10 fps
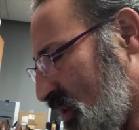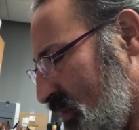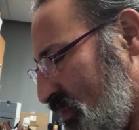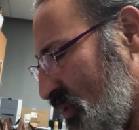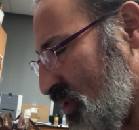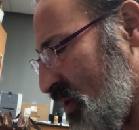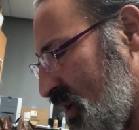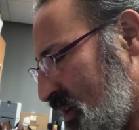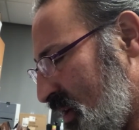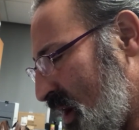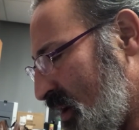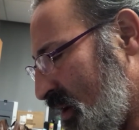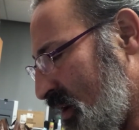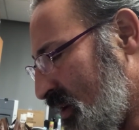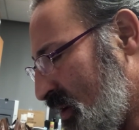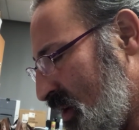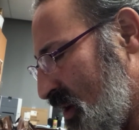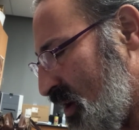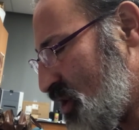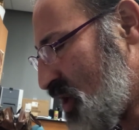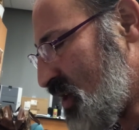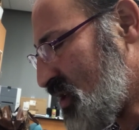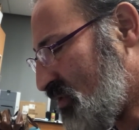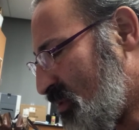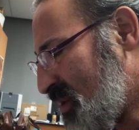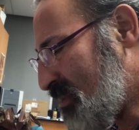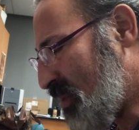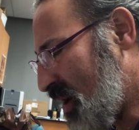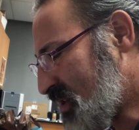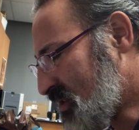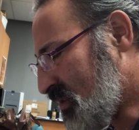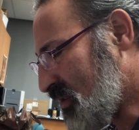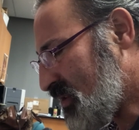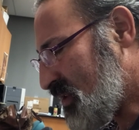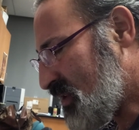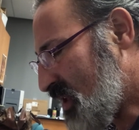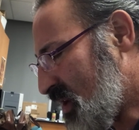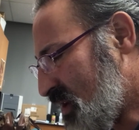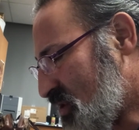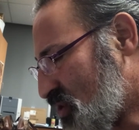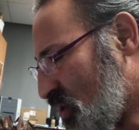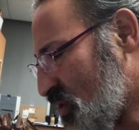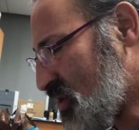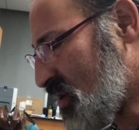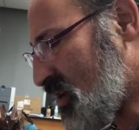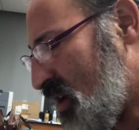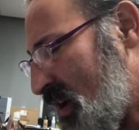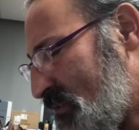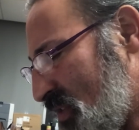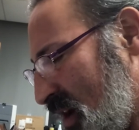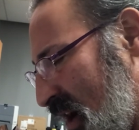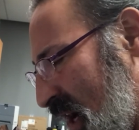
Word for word: him for thirty denarii, changing from an apostle, that is, chosen for the